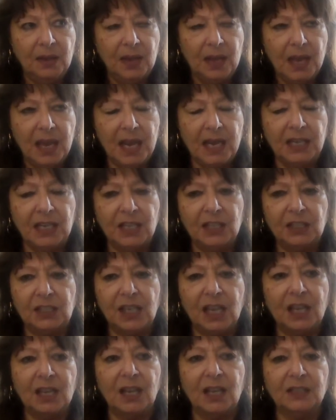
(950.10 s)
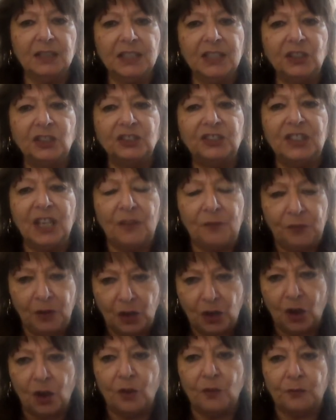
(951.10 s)
it is a little
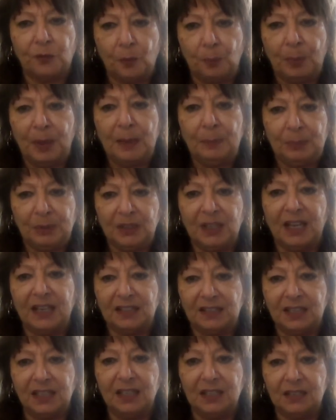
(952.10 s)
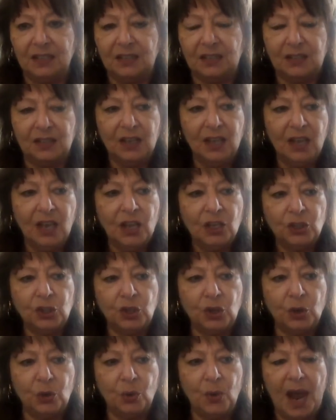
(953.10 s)
difficult for people like these
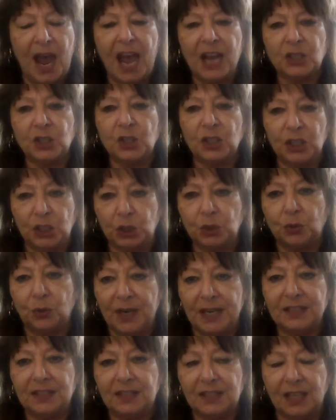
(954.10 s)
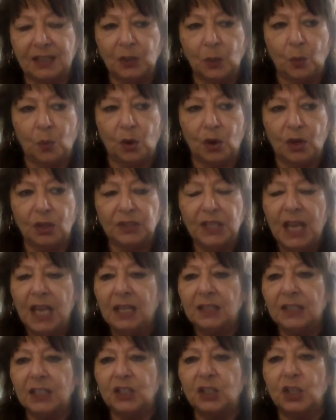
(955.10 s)
to actually transcend the world.
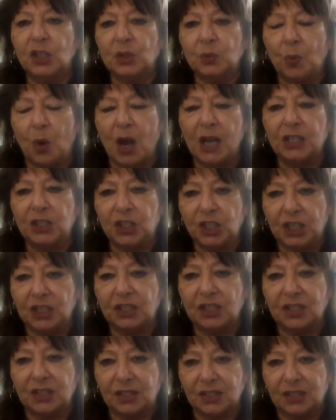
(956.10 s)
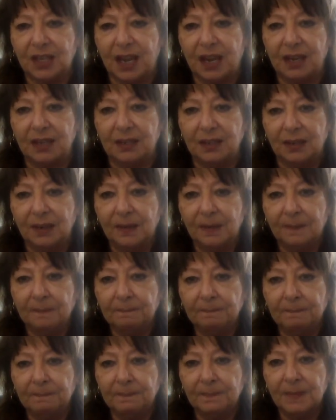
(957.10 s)
This is why Jesus said,
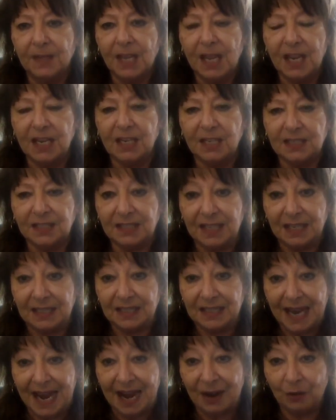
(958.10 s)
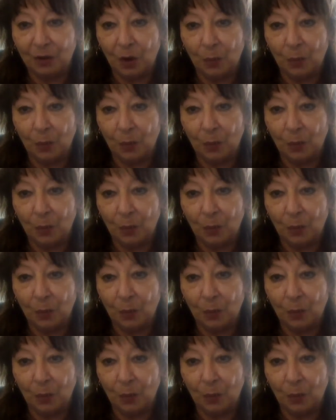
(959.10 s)
It is the narrow